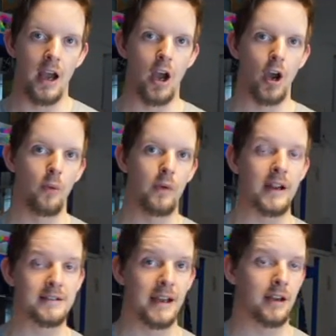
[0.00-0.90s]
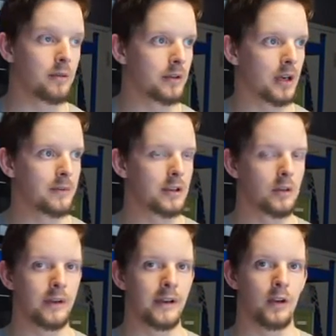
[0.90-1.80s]
With that said, I'm going to be
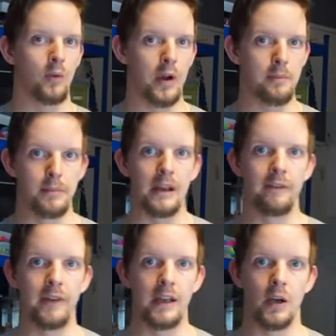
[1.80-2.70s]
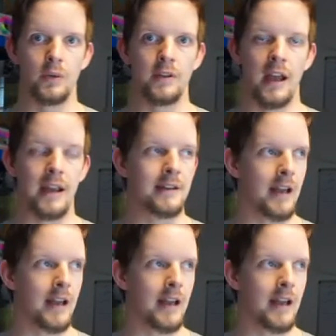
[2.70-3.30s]
doing quite a big video today.